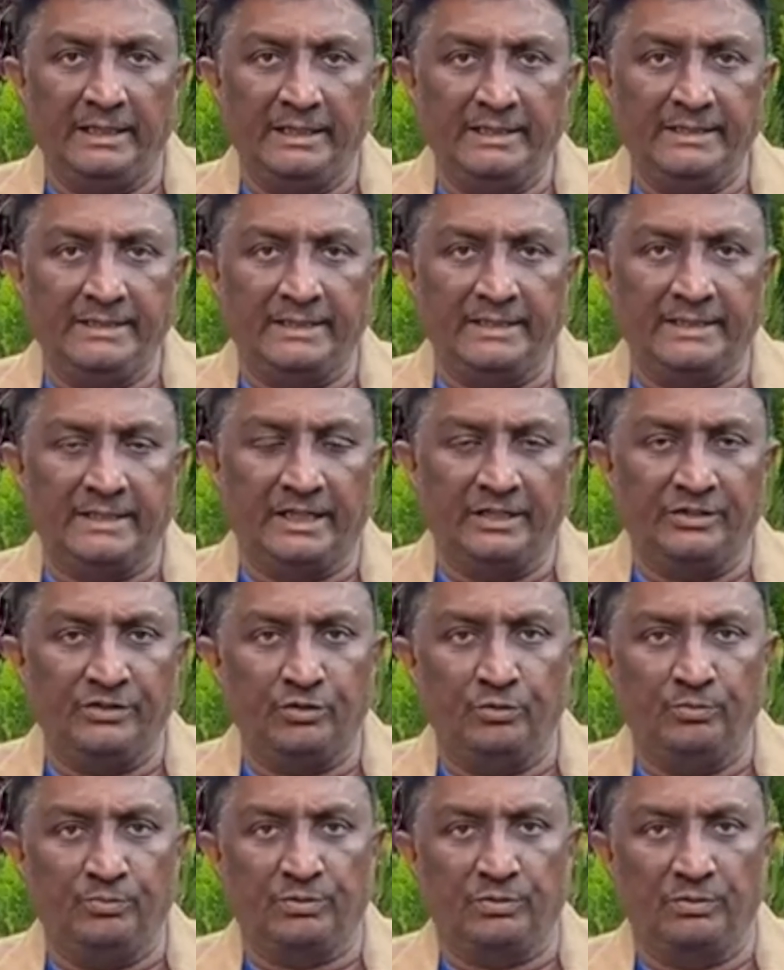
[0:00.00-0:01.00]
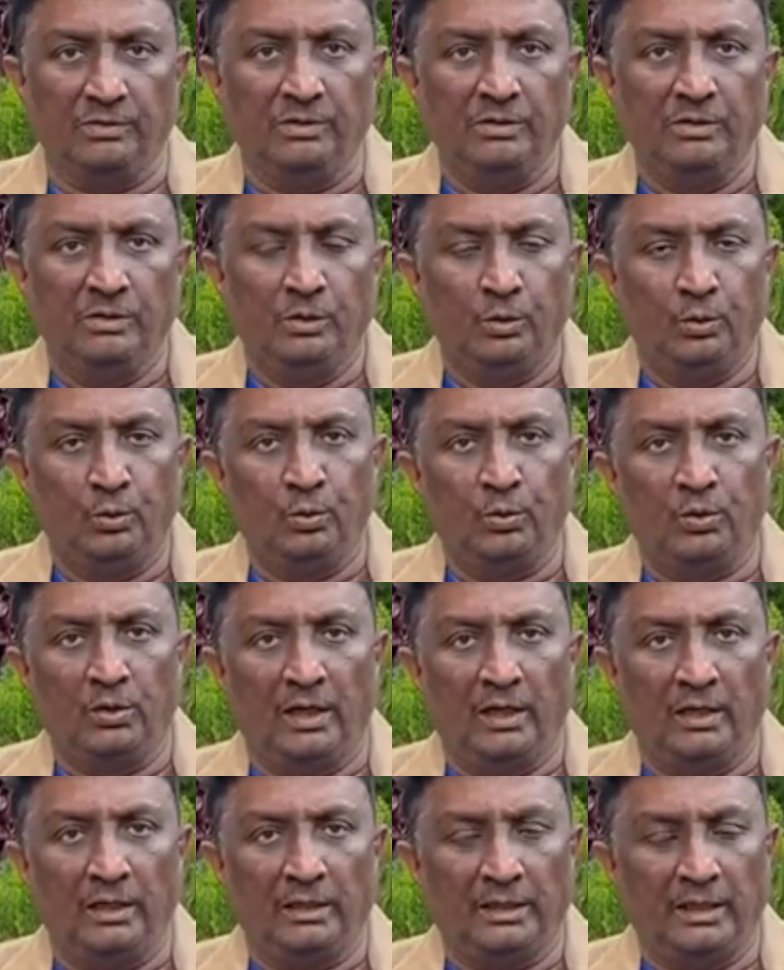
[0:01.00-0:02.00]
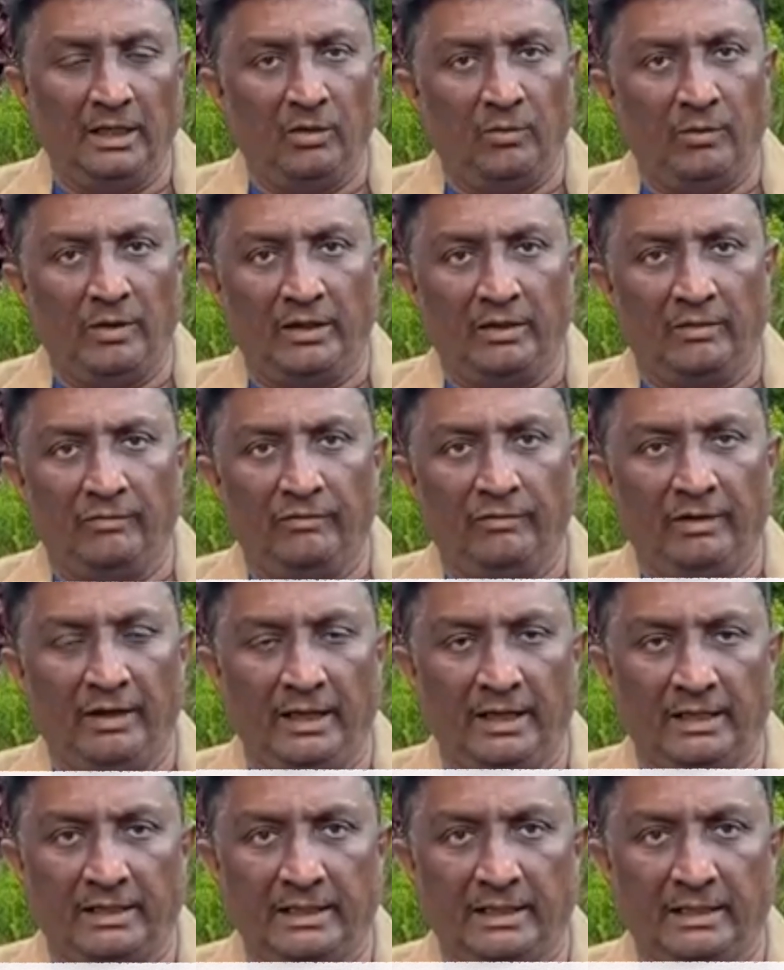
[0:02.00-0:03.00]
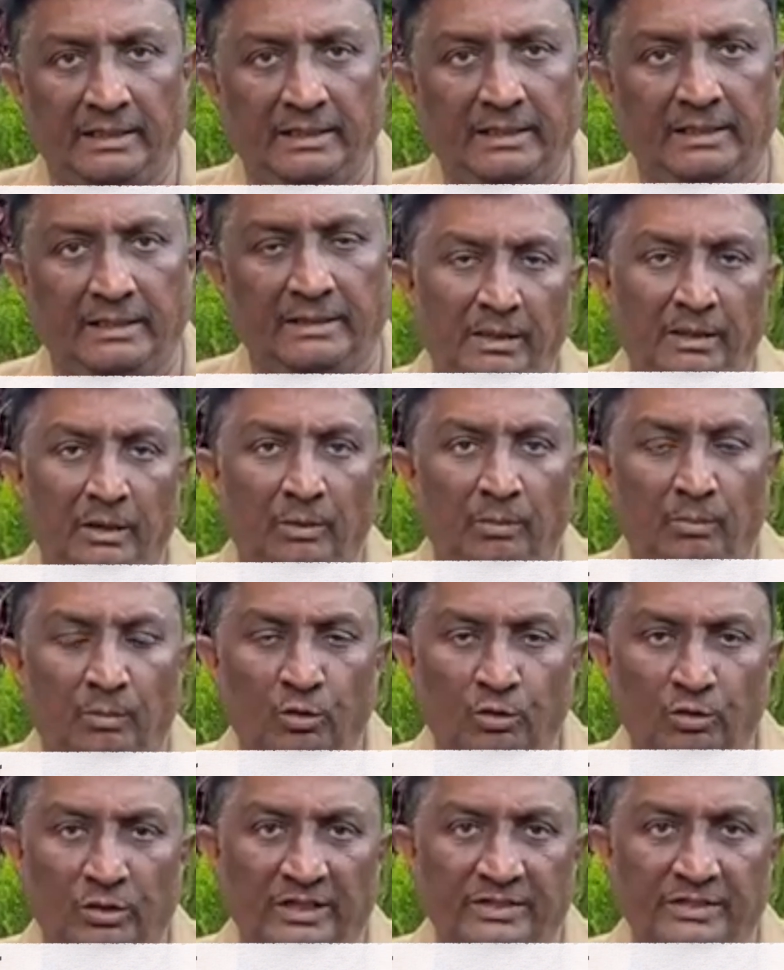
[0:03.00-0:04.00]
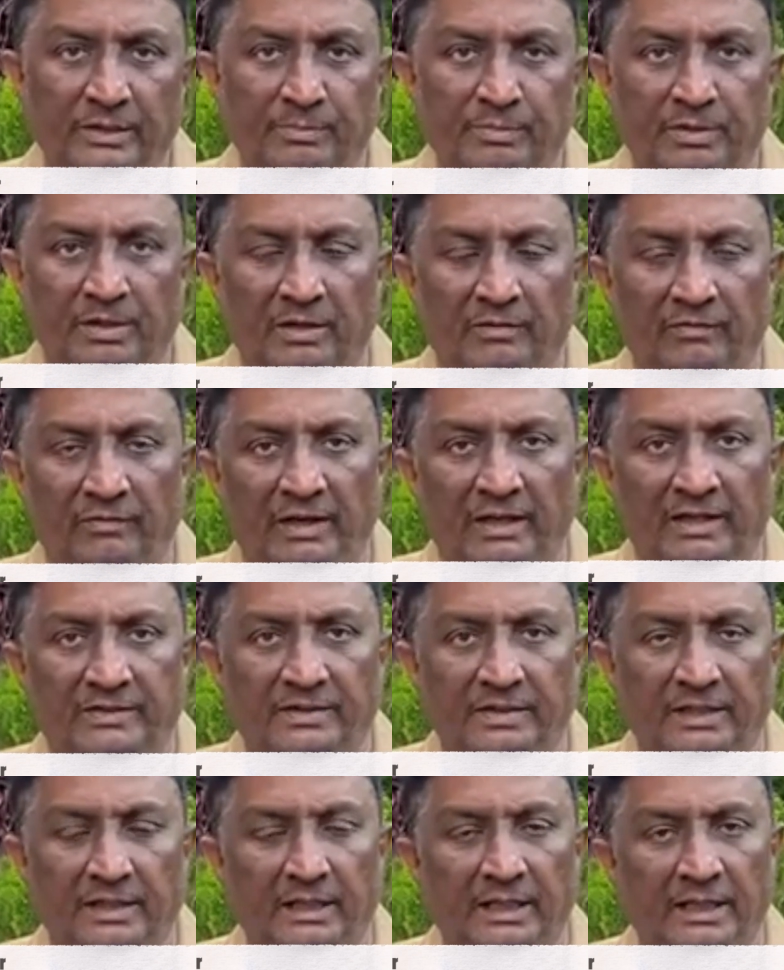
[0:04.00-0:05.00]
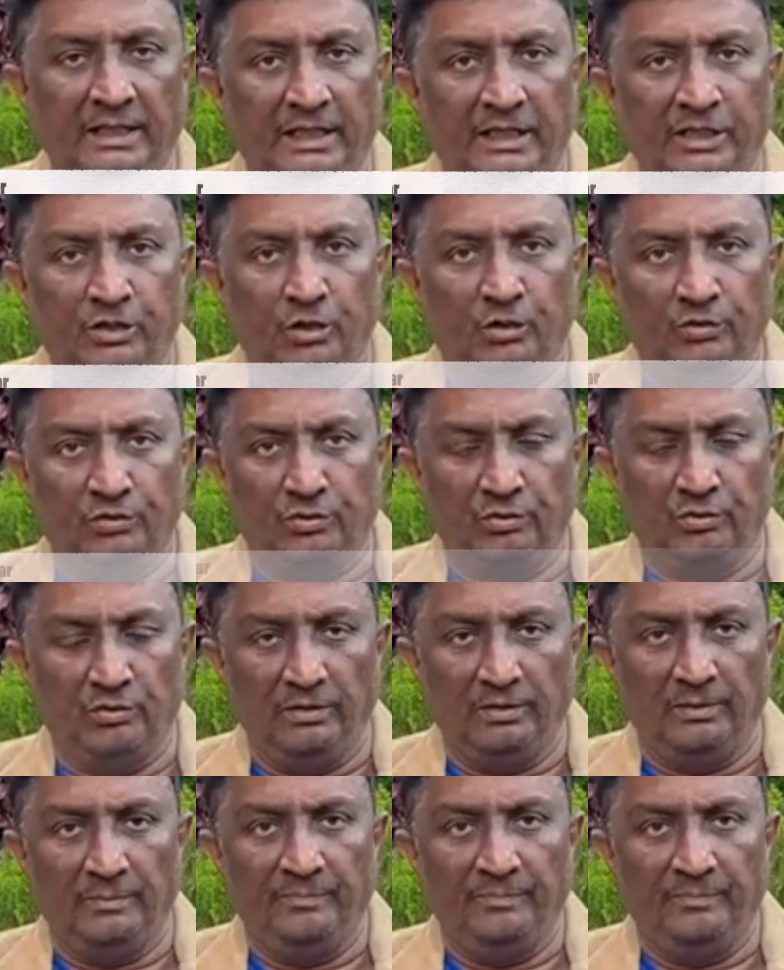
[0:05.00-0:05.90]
geysers consumes two kilowatt of electrical heater, more consumption of electricity in each household.